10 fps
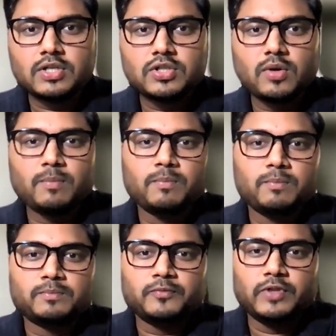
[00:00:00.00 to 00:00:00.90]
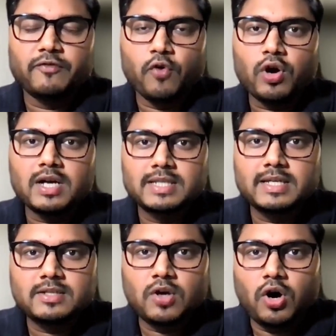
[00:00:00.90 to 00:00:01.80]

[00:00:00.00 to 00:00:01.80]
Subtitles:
So the focus is